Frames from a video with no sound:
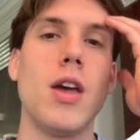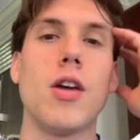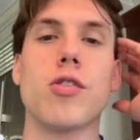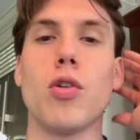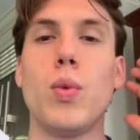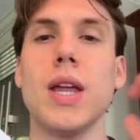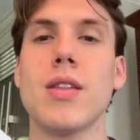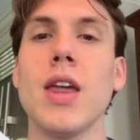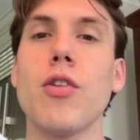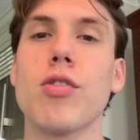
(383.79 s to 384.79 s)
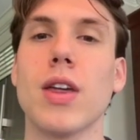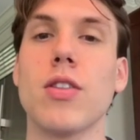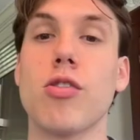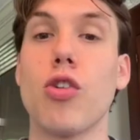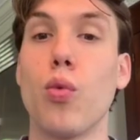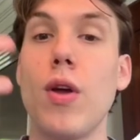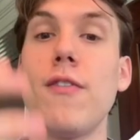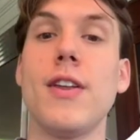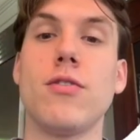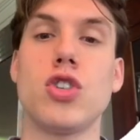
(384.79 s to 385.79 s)
So we can see there's like this
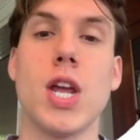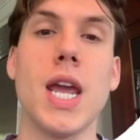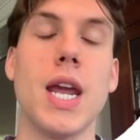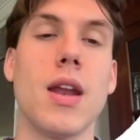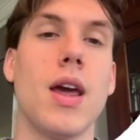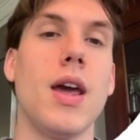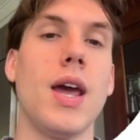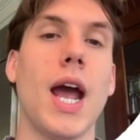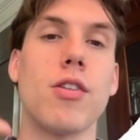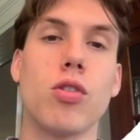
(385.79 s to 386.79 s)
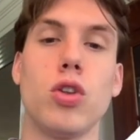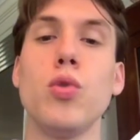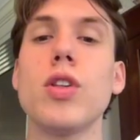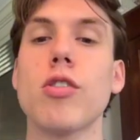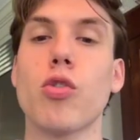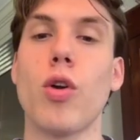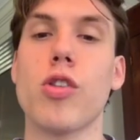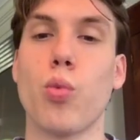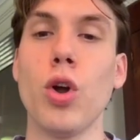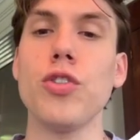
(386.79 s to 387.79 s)
derivative chain. And so using Storage's
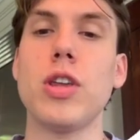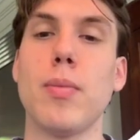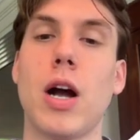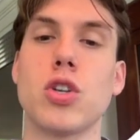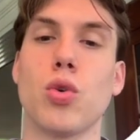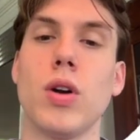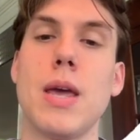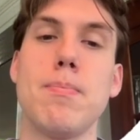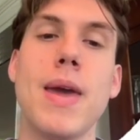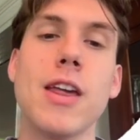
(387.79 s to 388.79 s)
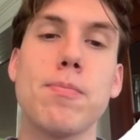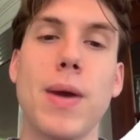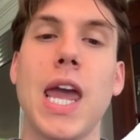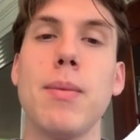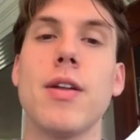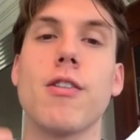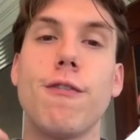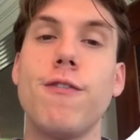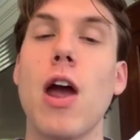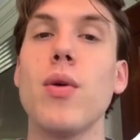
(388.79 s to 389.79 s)
royalty module, it makes payments
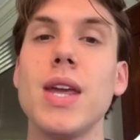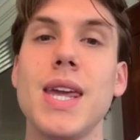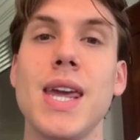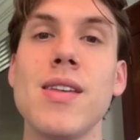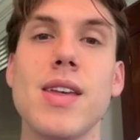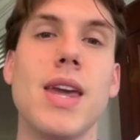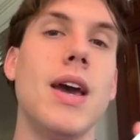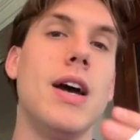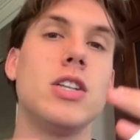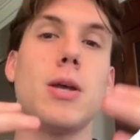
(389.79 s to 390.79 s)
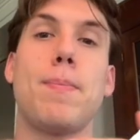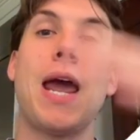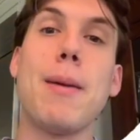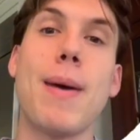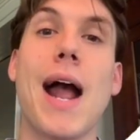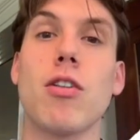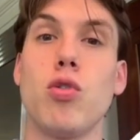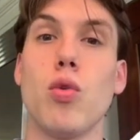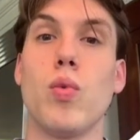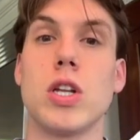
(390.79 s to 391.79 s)
very easy to pay back
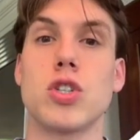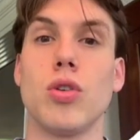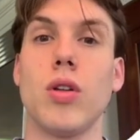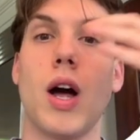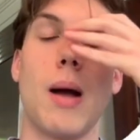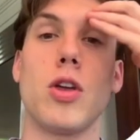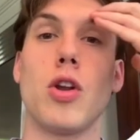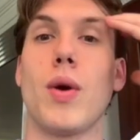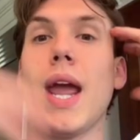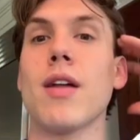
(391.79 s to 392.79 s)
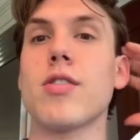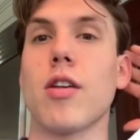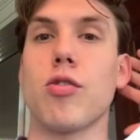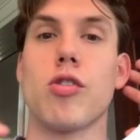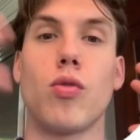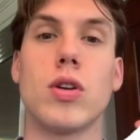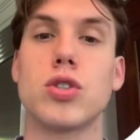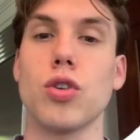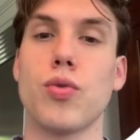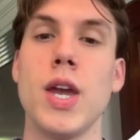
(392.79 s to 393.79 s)
to original, ancestors,
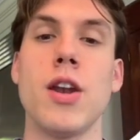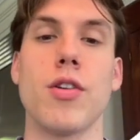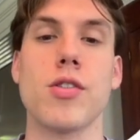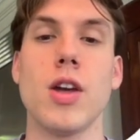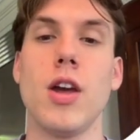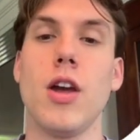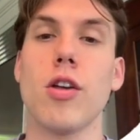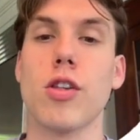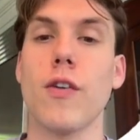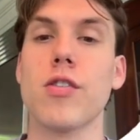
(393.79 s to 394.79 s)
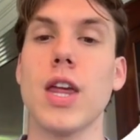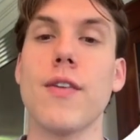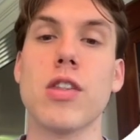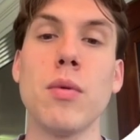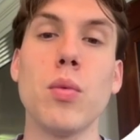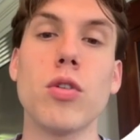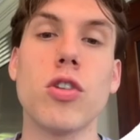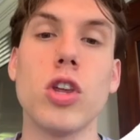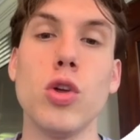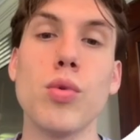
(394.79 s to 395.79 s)
original creators. So if someone were
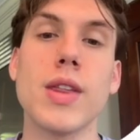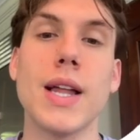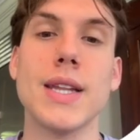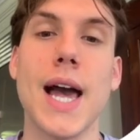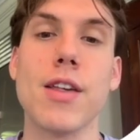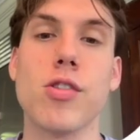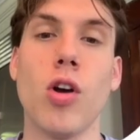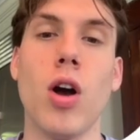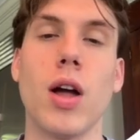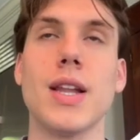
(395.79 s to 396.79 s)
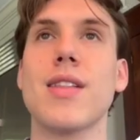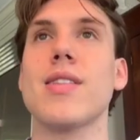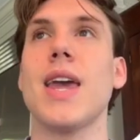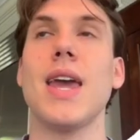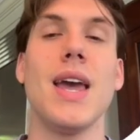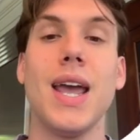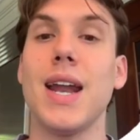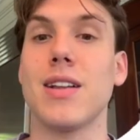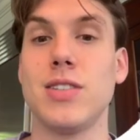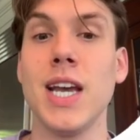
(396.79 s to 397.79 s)
to use that last song, let's say
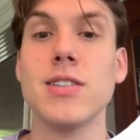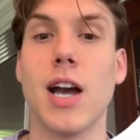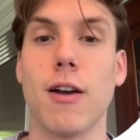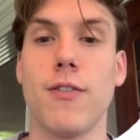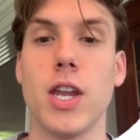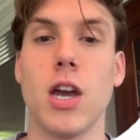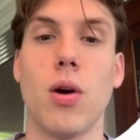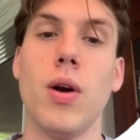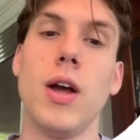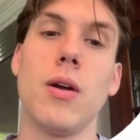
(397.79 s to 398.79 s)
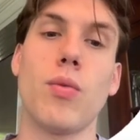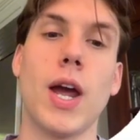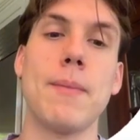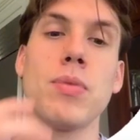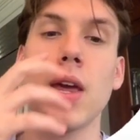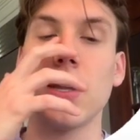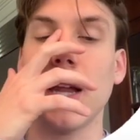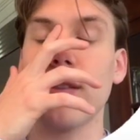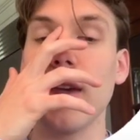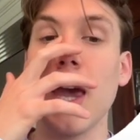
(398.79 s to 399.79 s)
in a TikTok video, right?
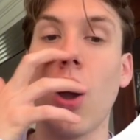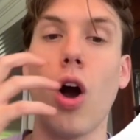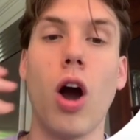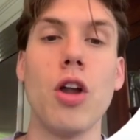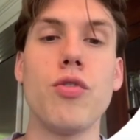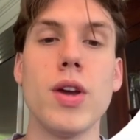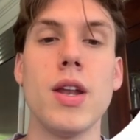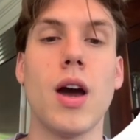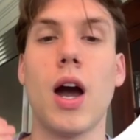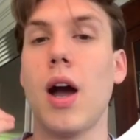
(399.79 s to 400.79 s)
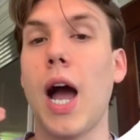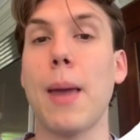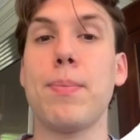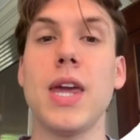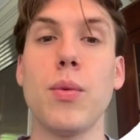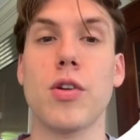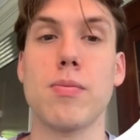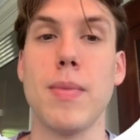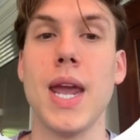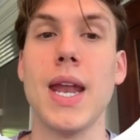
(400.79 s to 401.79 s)
Let's say 100 IP was
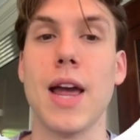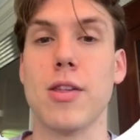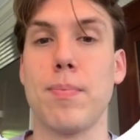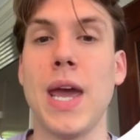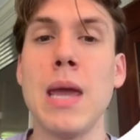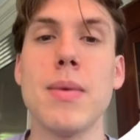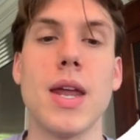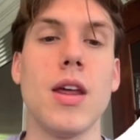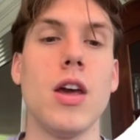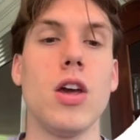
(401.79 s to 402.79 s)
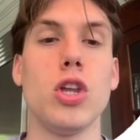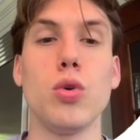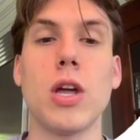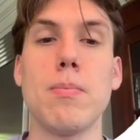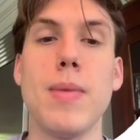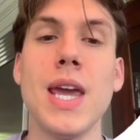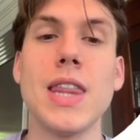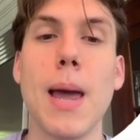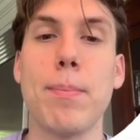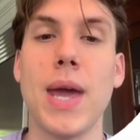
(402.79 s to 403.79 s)
made as a payment, you can make
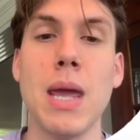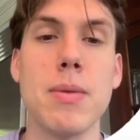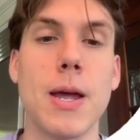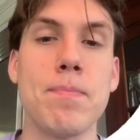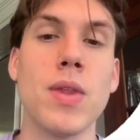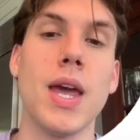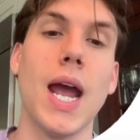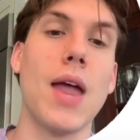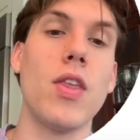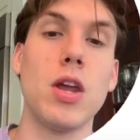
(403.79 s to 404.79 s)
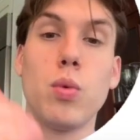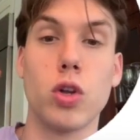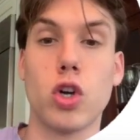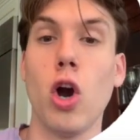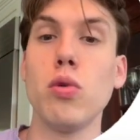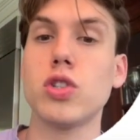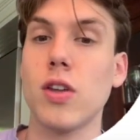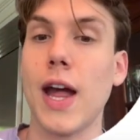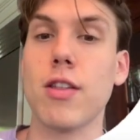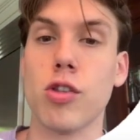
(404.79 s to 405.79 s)
that payment, and then it would go to
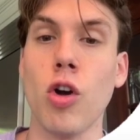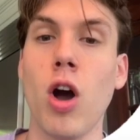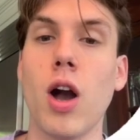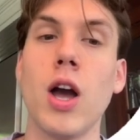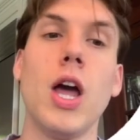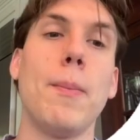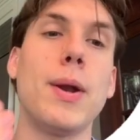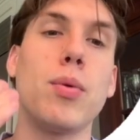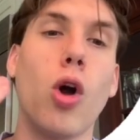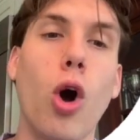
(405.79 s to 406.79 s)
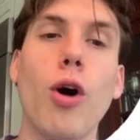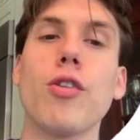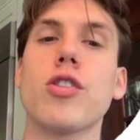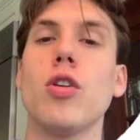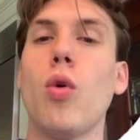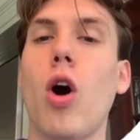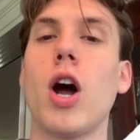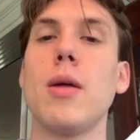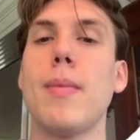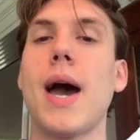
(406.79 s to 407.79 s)
that song, but it would also
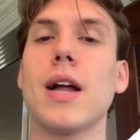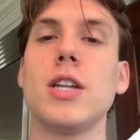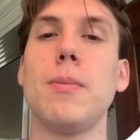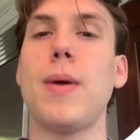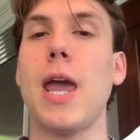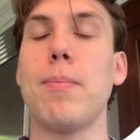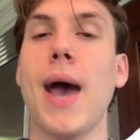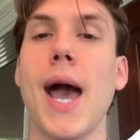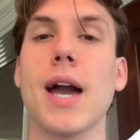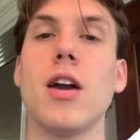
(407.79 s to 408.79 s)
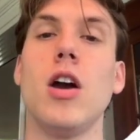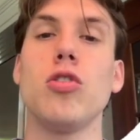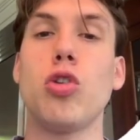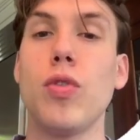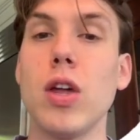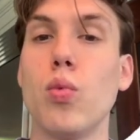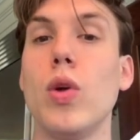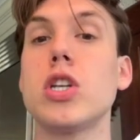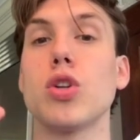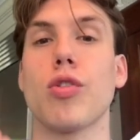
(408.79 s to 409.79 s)
automatically pay back to the
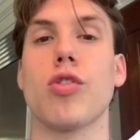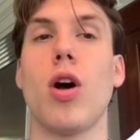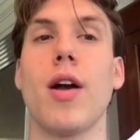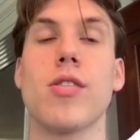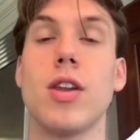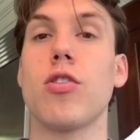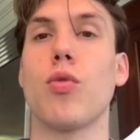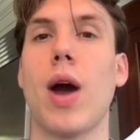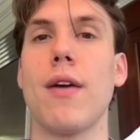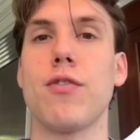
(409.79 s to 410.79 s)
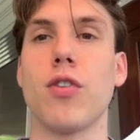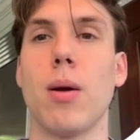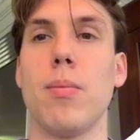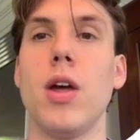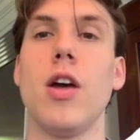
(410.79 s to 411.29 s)
original songs that it derived from.